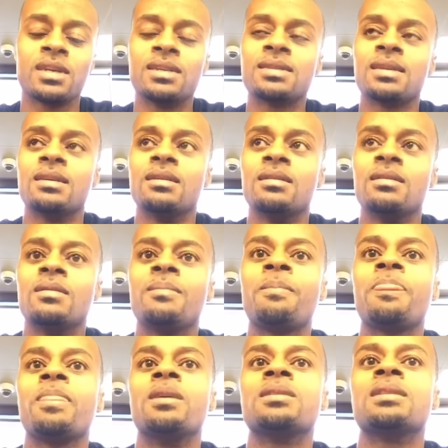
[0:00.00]
They sell.
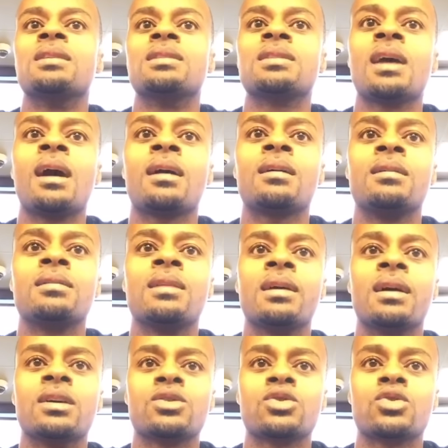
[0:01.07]
They said chocolate.
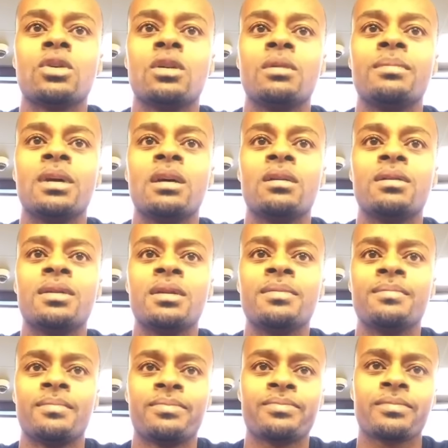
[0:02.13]
They got strawberry.
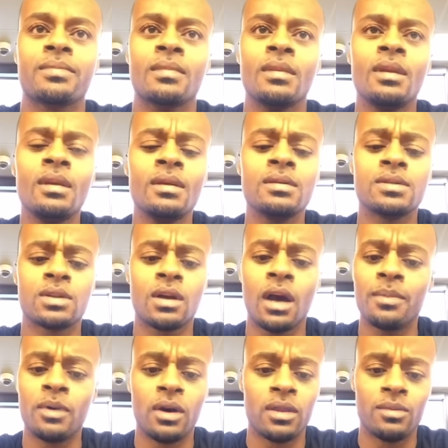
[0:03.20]
There's a
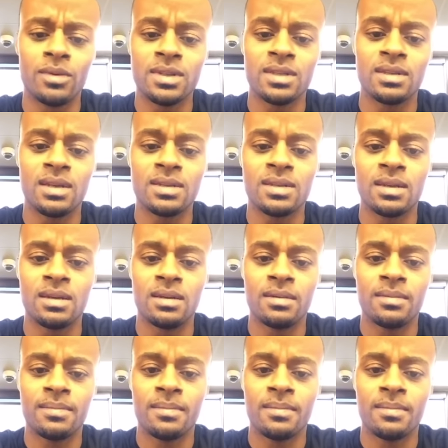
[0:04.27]
couple other ones that they said.